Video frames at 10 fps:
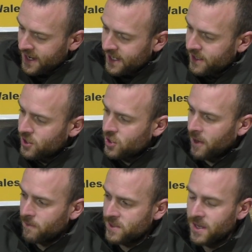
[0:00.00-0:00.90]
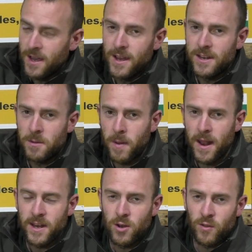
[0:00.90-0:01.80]
litre drums,
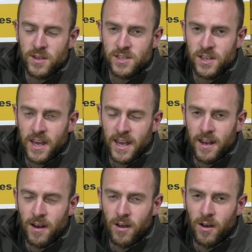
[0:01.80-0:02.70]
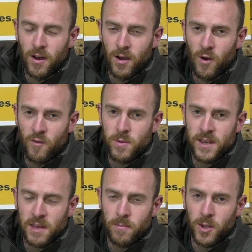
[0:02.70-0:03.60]
depending on the scale of
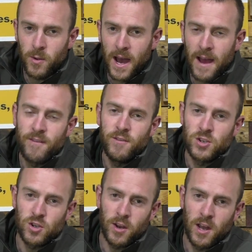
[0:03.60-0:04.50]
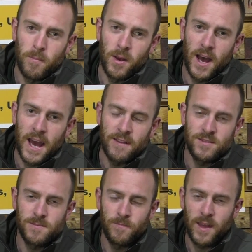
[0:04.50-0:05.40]
beekeeper you are. If you've just got a couple of
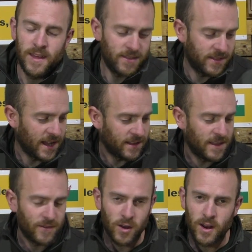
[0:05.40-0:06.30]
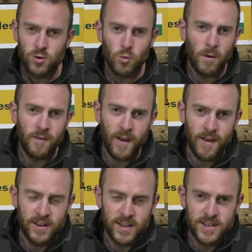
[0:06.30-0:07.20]
hives, I think they've got a 2.5
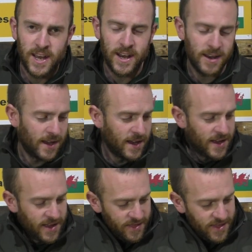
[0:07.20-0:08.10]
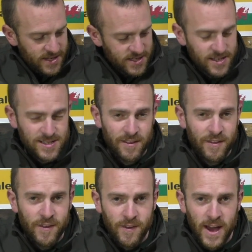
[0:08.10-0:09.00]
litre tin. This is a
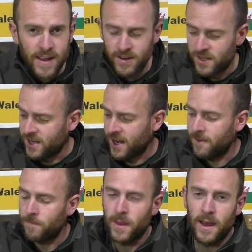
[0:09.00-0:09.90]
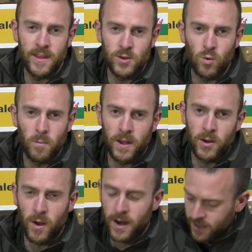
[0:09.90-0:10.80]
5 litre tin, and they do a big
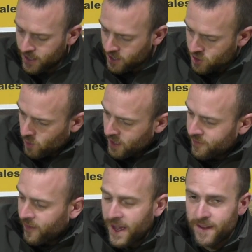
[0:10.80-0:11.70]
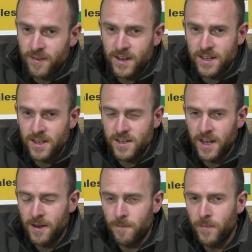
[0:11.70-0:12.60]
one, 25 litre
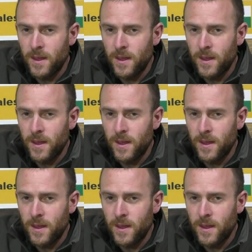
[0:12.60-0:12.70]
tin.